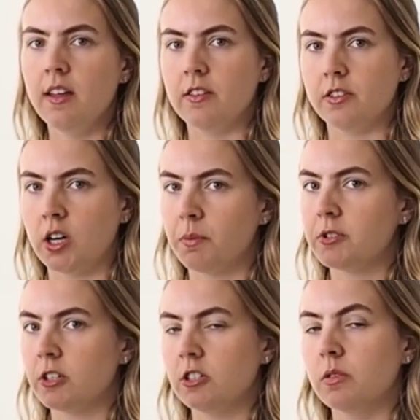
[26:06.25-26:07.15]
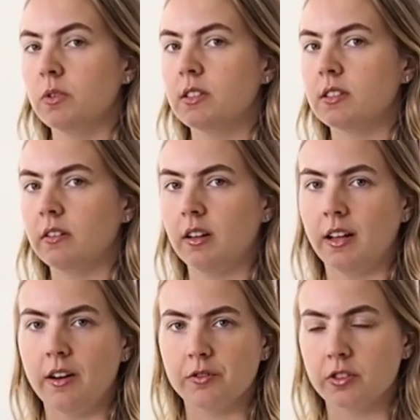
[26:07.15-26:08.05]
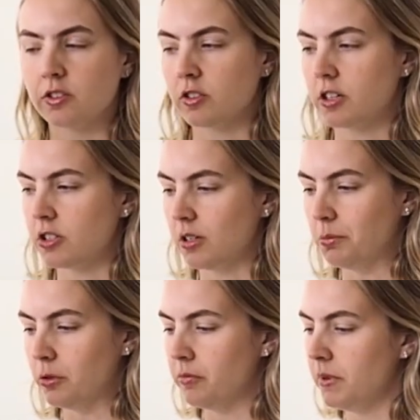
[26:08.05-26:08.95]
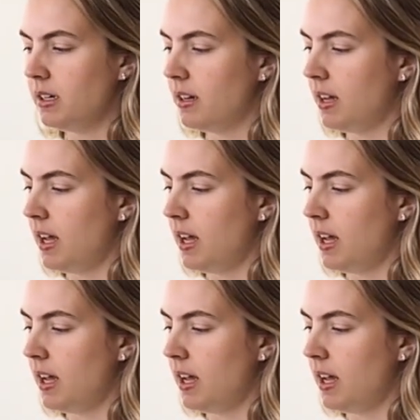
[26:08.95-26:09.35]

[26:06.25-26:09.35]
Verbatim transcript: the top stitching would still allow for stretch and movement.